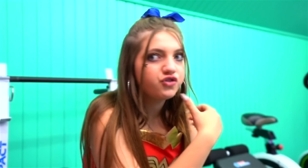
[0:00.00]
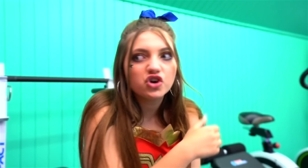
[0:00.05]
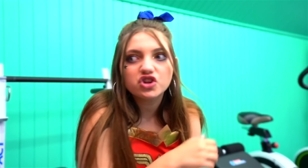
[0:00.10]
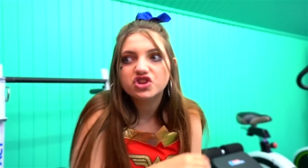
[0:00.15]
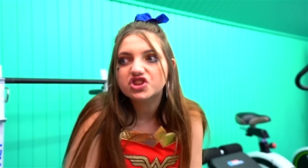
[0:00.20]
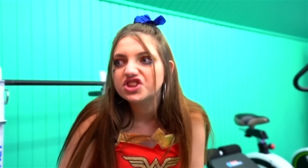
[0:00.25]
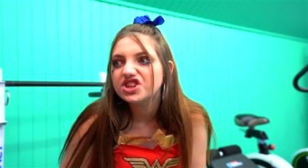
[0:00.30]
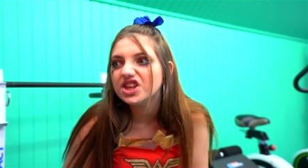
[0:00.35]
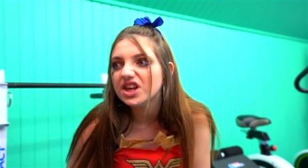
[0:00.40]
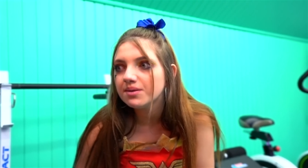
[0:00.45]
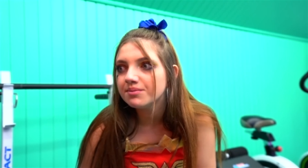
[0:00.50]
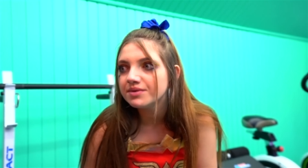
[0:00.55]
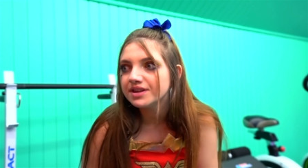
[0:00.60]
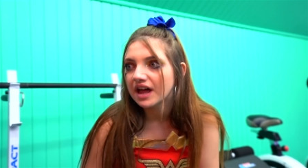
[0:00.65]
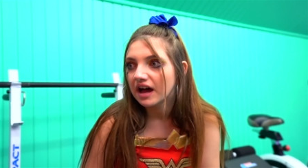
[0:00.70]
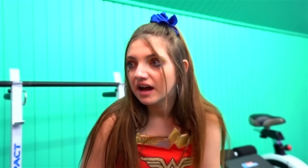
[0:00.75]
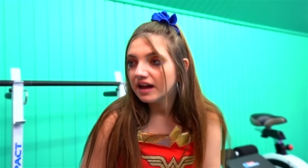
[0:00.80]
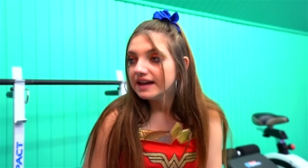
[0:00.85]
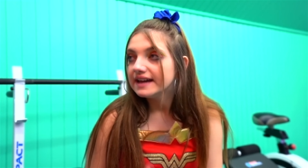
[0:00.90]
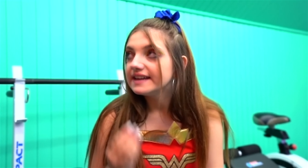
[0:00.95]

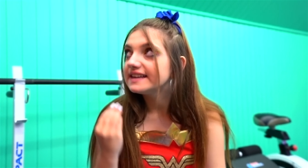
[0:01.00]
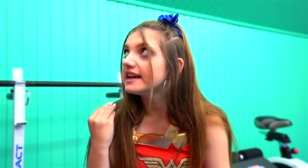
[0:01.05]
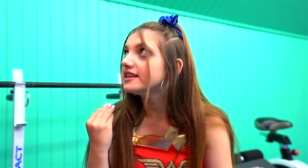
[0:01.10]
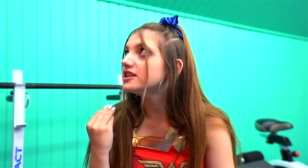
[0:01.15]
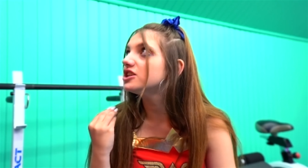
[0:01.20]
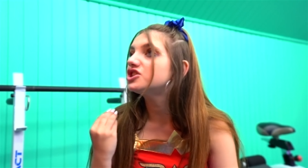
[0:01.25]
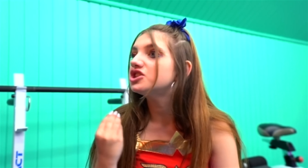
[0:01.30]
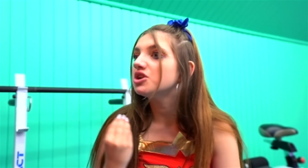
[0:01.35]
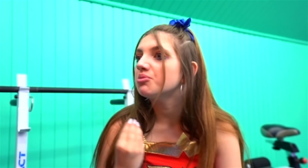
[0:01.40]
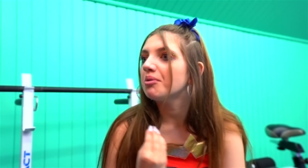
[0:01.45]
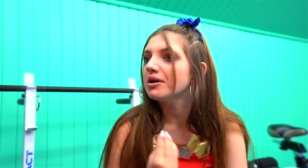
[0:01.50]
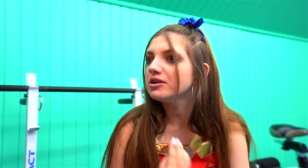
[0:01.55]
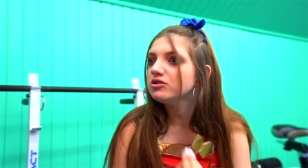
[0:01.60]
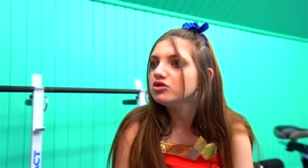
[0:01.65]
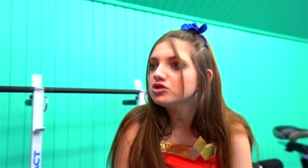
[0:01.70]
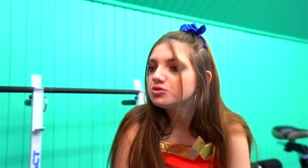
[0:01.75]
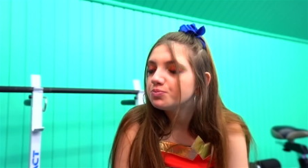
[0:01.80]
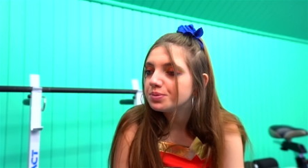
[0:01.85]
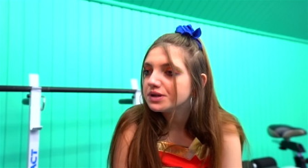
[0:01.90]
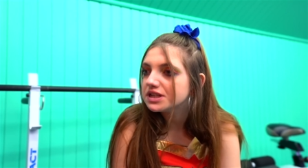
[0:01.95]
Exactly. It
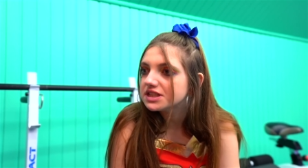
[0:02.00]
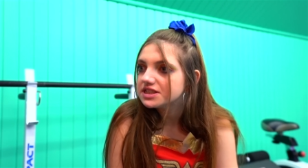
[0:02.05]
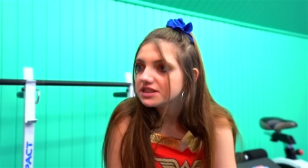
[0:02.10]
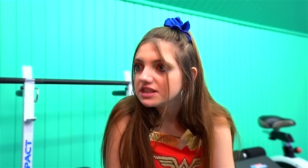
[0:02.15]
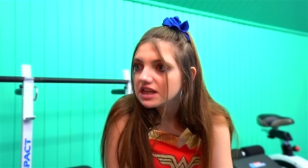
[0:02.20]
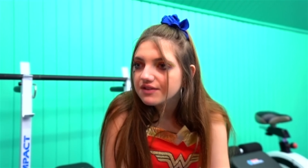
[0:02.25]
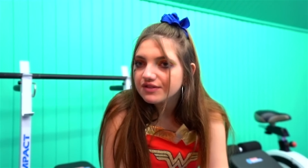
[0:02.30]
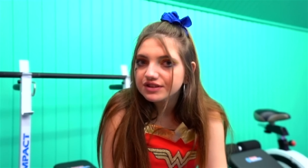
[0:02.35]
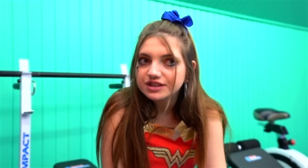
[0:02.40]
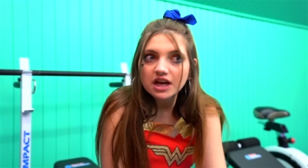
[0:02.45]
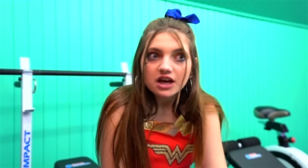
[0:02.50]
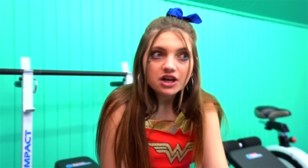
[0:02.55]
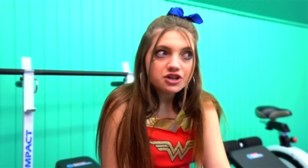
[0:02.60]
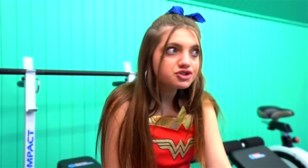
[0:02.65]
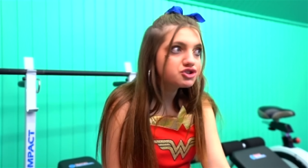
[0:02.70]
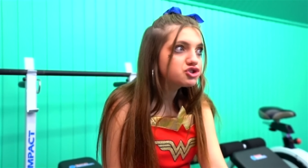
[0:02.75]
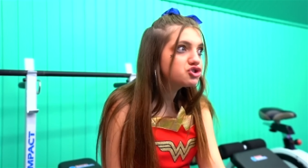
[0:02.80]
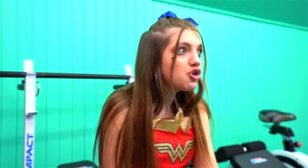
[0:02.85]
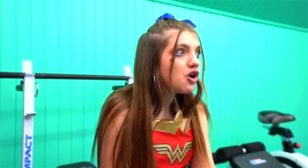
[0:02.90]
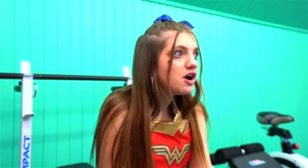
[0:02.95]
scares me to imagine
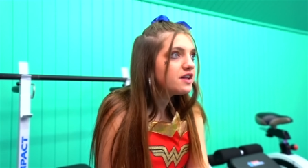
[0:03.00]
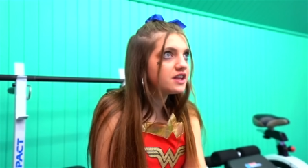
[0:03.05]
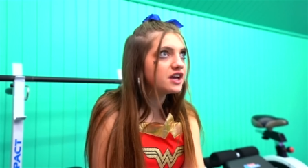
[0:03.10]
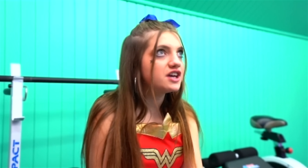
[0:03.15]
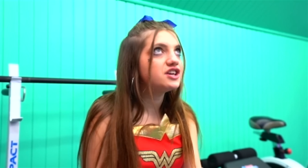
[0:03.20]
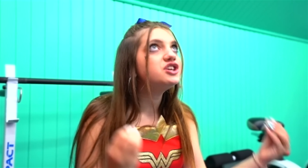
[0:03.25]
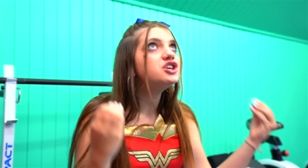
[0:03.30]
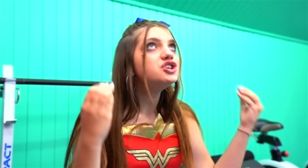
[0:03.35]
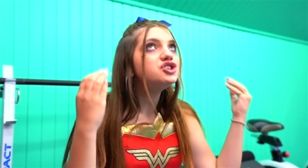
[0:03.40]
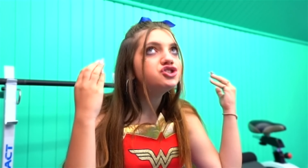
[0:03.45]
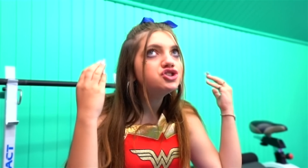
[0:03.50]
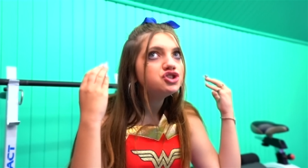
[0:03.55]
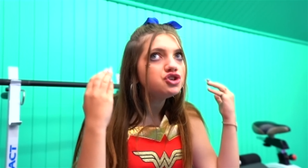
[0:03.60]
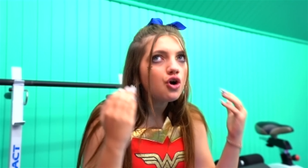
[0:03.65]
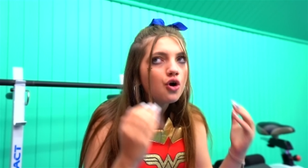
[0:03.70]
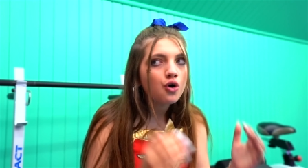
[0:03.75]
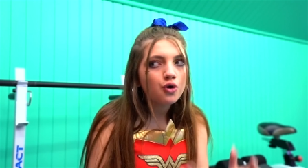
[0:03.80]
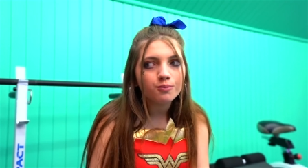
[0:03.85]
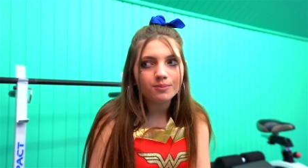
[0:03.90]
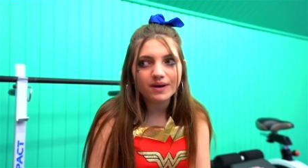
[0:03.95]
what else he can
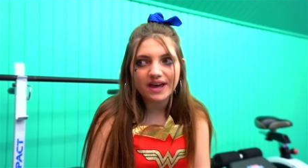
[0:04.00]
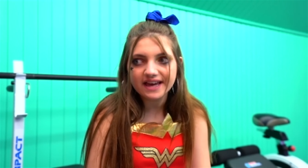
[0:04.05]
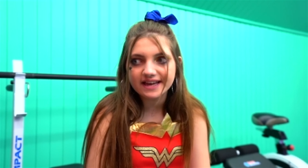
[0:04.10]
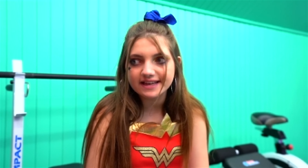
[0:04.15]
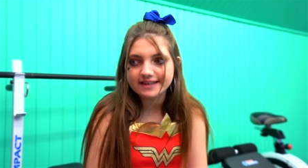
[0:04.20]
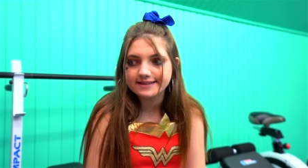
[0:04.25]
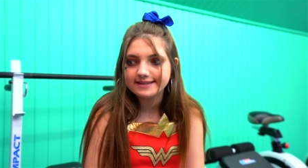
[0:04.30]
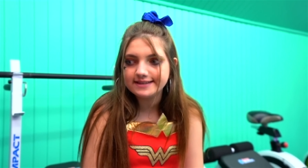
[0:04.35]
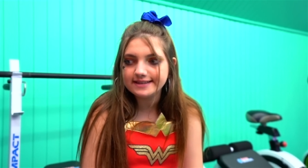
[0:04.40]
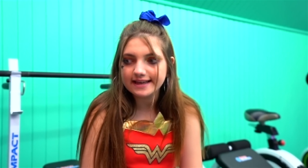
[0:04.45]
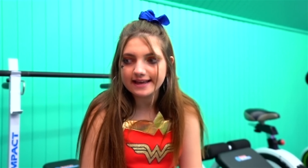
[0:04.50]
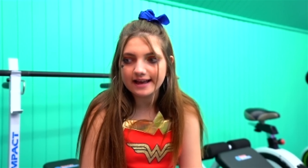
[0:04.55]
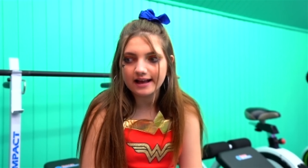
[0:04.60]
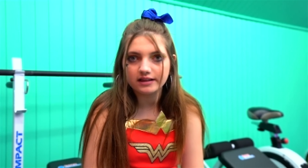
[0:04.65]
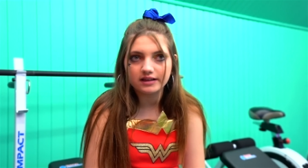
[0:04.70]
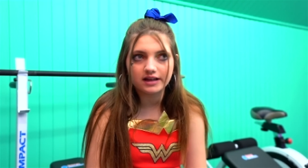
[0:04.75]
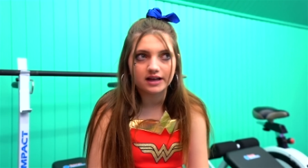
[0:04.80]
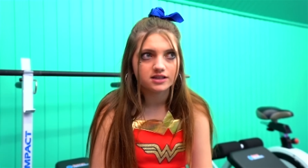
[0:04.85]
do to us.